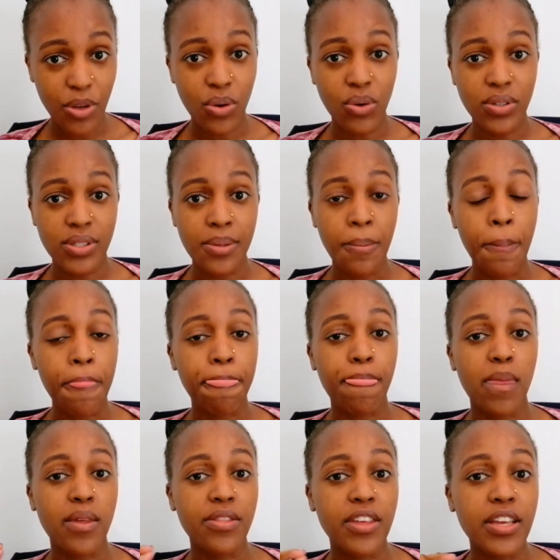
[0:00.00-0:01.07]
because
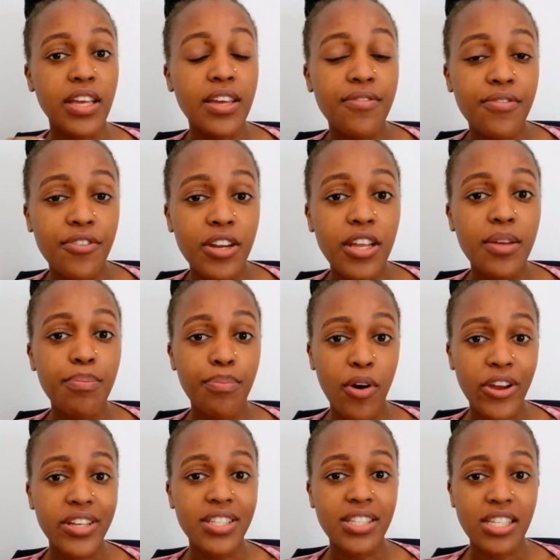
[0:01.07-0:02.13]
every
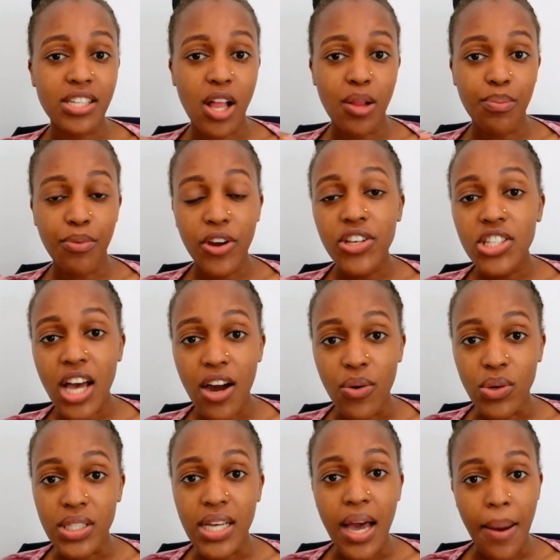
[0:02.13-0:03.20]
point that I'll point
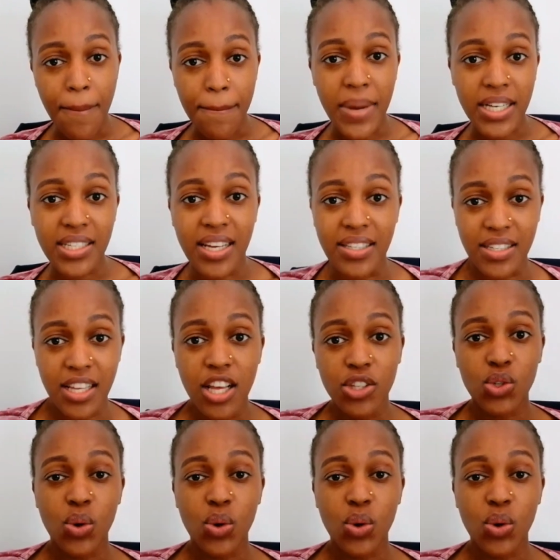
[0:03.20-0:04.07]
out matters.